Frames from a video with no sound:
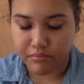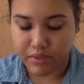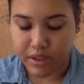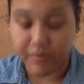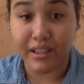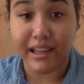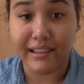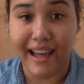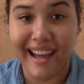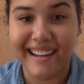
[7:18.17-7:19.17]
something like
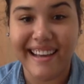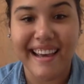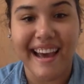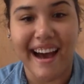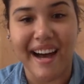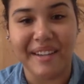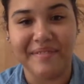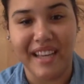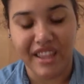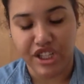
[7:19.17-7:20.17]
that,
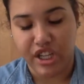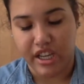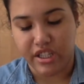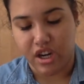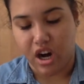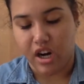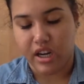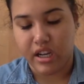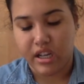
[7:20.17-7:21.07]
in the shade Dark.